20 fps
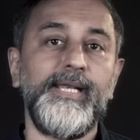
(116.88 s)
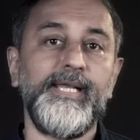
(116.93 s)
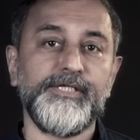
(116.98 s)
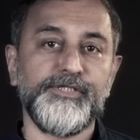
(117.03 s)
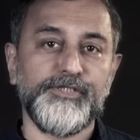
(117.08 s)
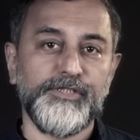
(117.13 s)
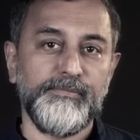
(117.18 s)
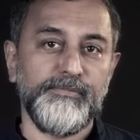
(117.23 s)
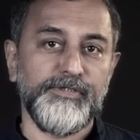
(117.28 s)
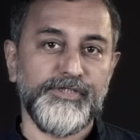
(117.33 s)

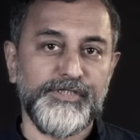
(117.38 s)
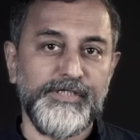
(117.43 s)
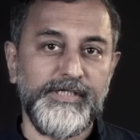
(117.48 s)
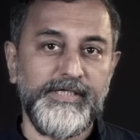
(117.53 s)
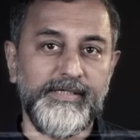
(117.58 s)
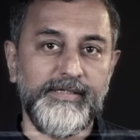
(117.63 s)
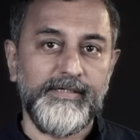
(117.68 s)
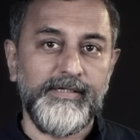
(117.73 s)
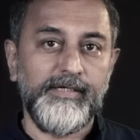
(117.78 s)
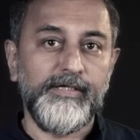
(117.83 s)
election
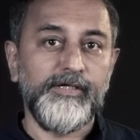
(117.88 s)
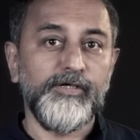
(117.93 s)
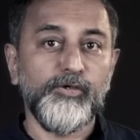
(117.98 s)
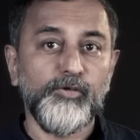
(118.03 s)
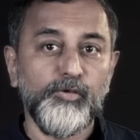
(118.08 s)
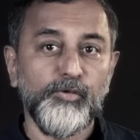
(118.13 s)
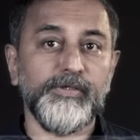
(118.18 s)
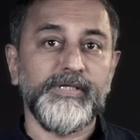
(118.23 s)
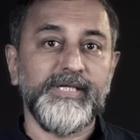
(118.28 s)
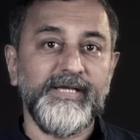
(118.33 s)
machine
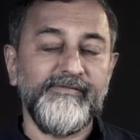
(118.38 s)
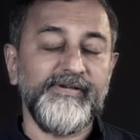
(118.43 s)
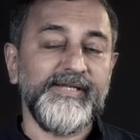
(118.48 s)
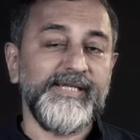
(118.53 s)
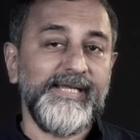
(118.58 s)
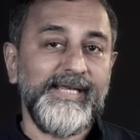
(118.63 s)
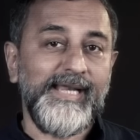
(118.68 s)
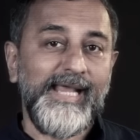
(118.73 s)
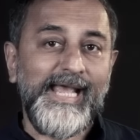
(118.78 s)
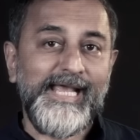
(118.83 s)
could give
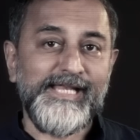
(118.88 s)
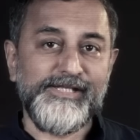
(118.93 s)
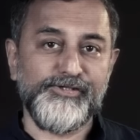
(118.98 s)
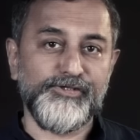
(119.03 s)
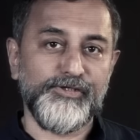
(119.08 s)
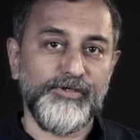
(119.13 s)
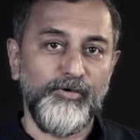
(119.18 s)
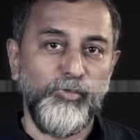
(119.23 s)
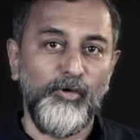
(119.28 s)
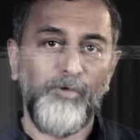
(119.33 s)
it an
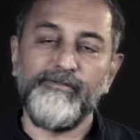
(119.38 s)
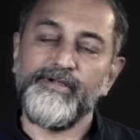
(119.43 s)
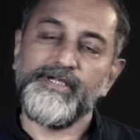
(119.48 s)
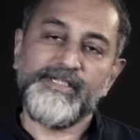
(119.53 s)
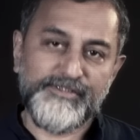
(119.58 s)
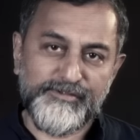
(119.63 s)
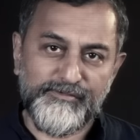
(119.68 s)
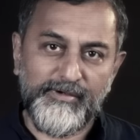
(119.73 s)
edge over its